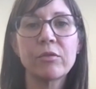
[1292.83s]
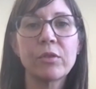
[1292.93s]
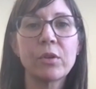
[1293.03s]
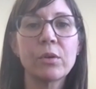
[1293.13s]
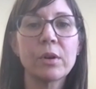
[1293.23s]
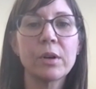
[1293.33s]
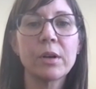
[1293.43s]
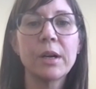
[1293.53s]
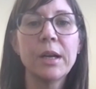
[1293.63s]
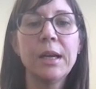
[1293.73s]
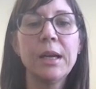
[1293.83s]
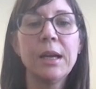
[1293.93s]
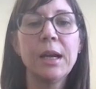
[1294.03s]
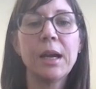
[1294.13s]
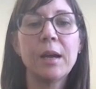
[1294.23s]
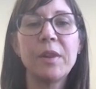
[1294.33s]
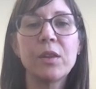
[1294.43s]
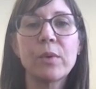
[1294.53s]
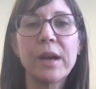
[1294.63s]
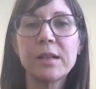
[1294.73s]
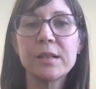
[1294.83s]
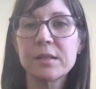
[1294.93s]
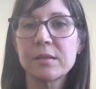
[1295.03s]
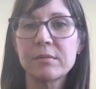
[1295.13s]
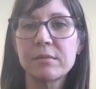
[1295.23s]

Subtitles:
floor, and the right,